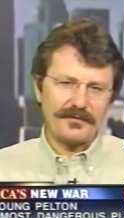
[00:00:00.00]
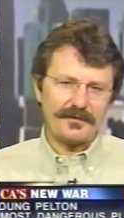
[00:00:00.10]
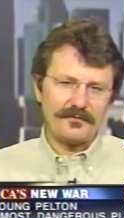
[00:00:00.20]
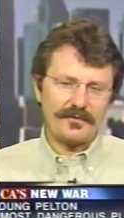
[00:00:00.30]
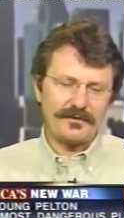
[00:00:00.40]

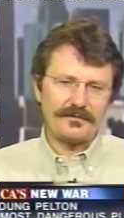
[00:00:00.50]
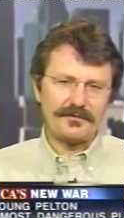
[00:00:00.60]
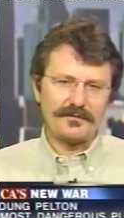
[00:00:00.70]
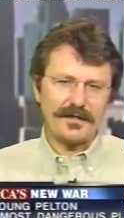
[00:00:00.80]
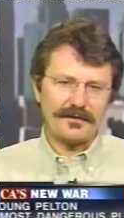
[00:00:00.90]
but then what do you
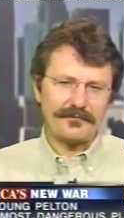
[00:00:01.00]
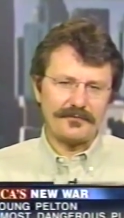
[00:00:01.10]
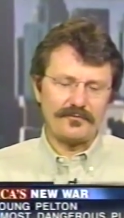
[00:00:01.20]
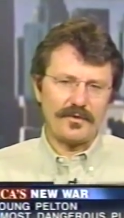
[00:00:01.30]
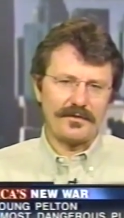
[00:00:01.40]
do after
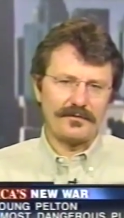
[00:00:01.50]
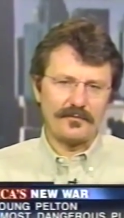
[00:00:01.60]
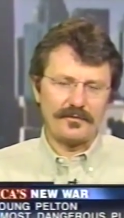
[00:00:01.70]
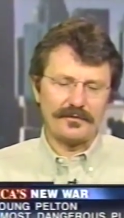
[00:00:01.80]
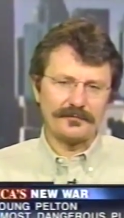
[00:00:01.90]
you've won the
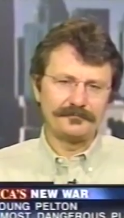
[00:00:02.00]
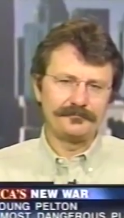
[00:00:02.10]
war?